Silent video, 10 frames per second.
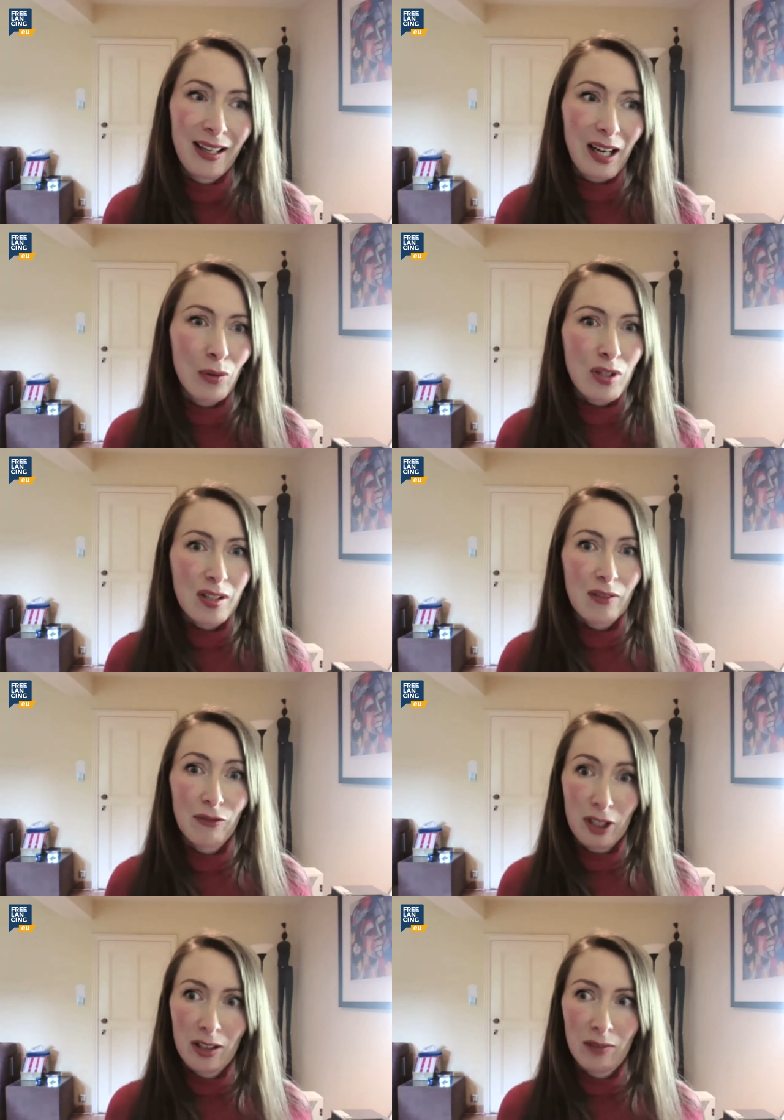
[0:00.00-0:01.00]
I was in a
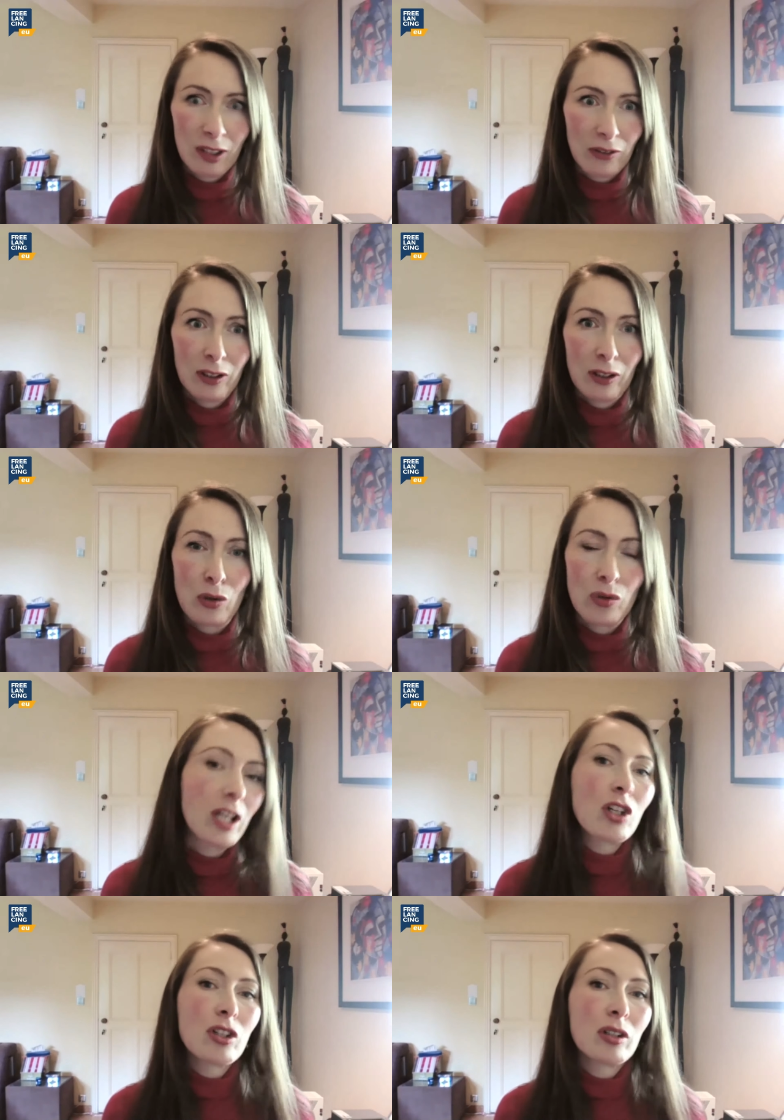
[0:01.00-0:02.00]
very difficult
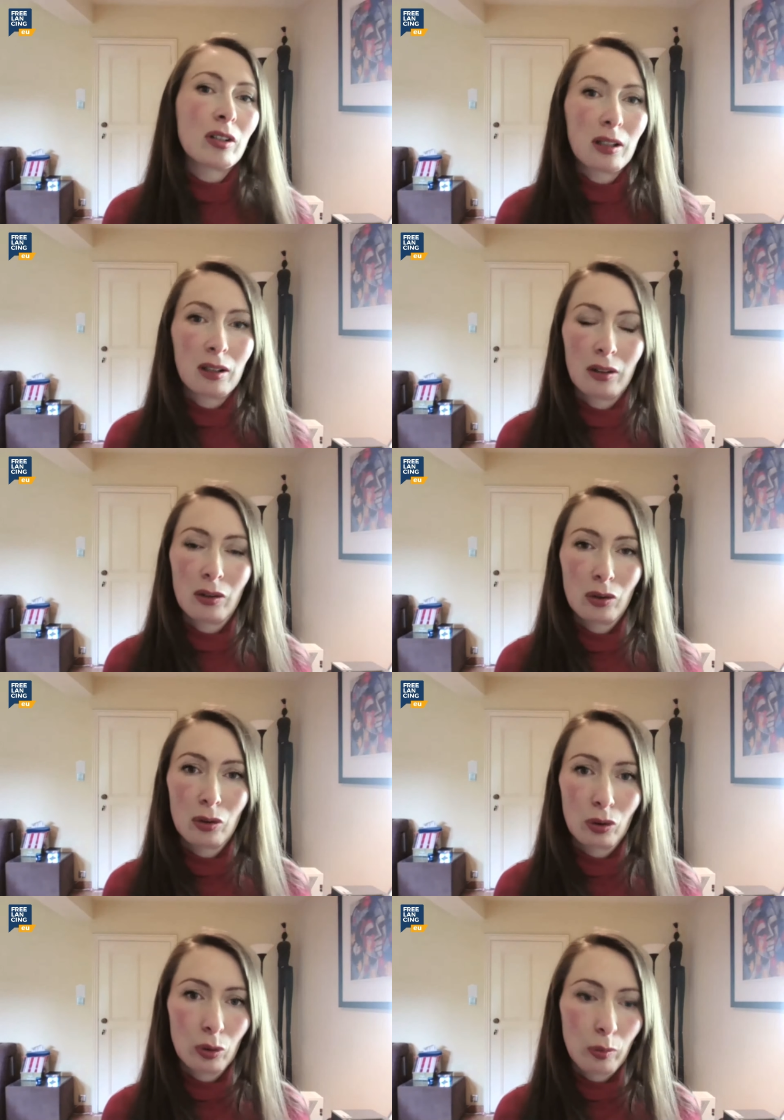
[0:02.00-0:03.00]
situation
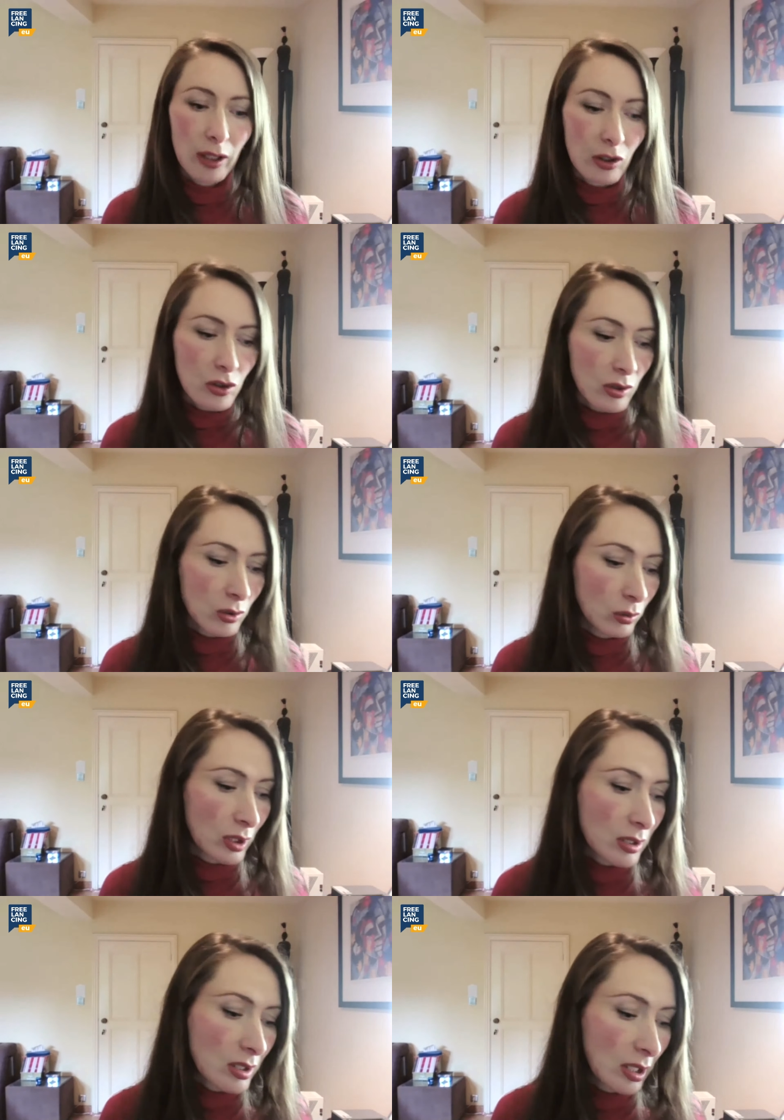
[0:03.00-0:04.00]
to manage. So
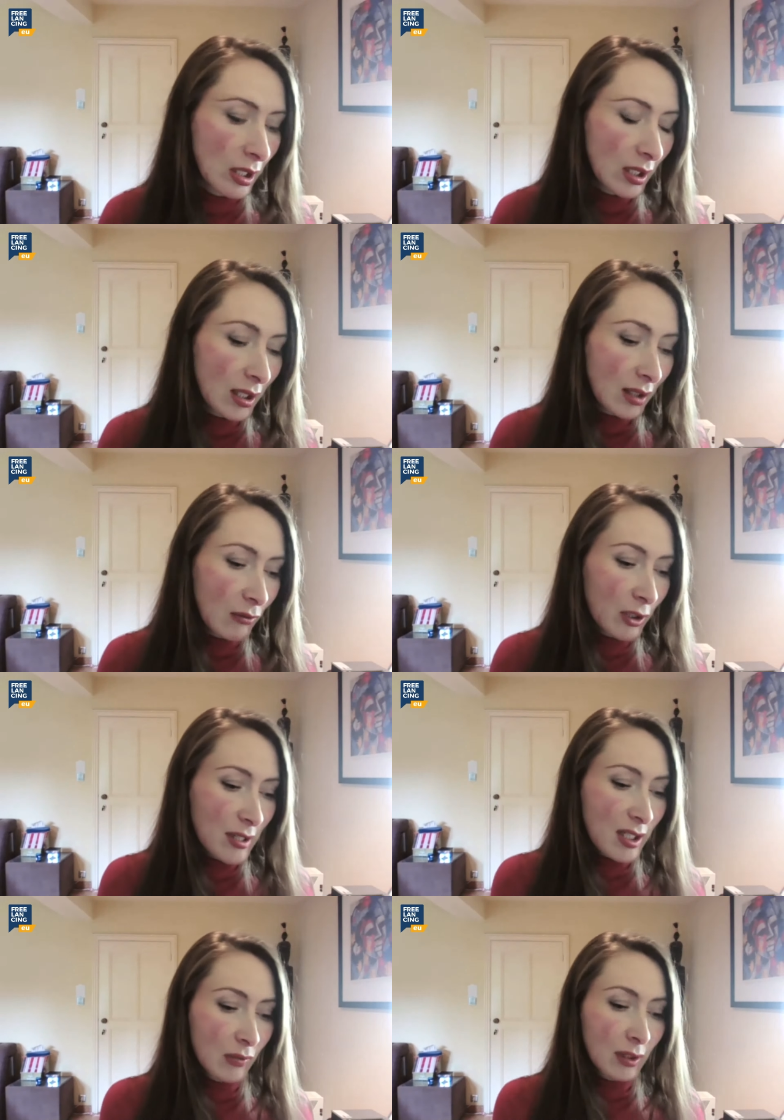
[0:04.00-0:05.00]
that's really
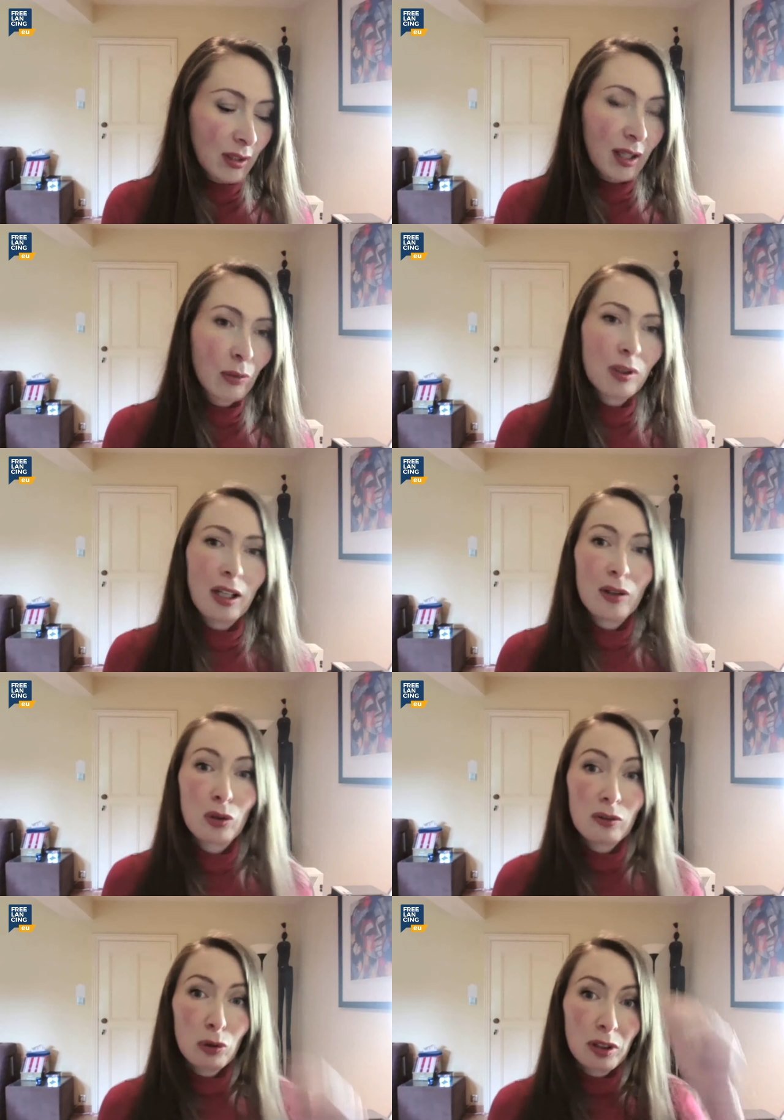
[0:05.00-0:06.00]
something I would like
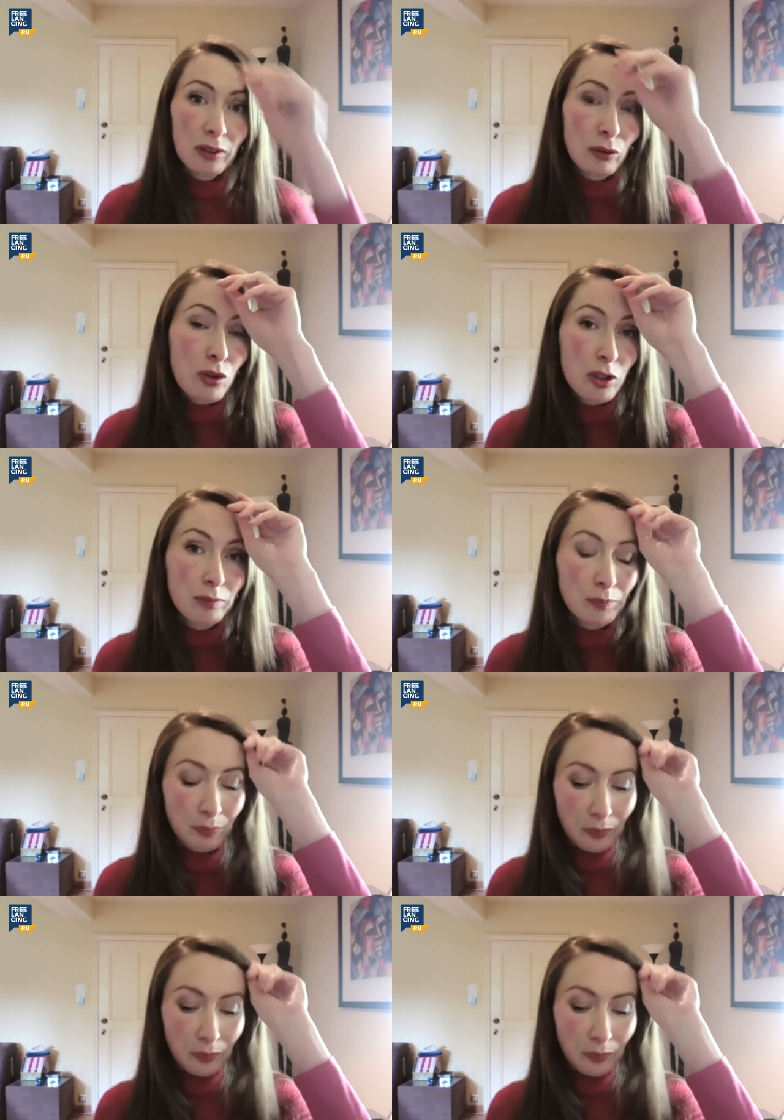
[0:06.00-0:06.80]
to avoid in the future.